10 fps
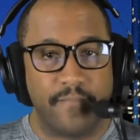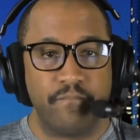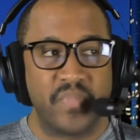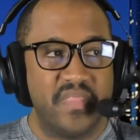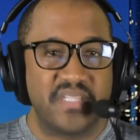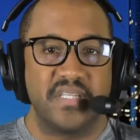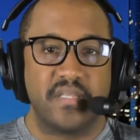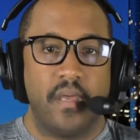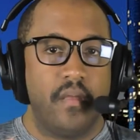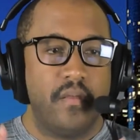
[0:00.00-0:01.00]
Like,
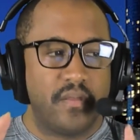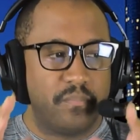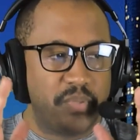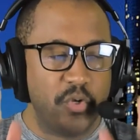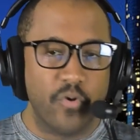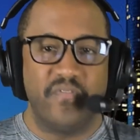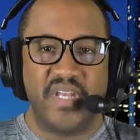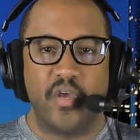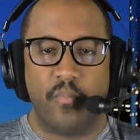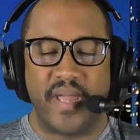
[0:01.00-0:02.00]
this is pure
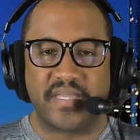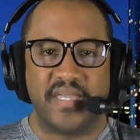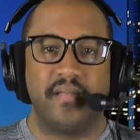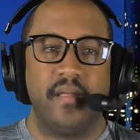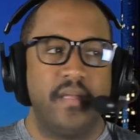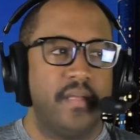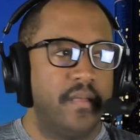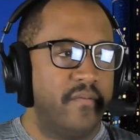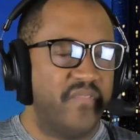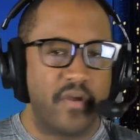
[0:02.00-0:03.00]
video making,
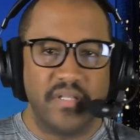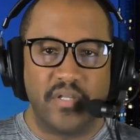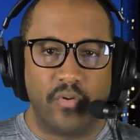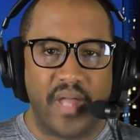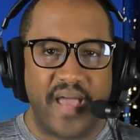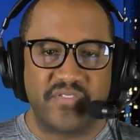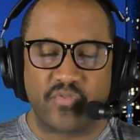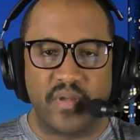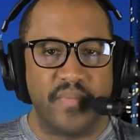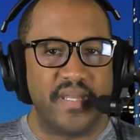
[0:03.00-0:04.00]
very little
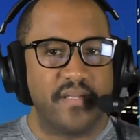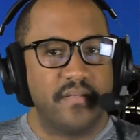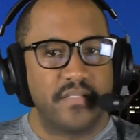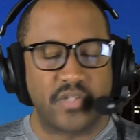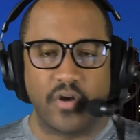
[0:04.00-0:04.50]
live streaming.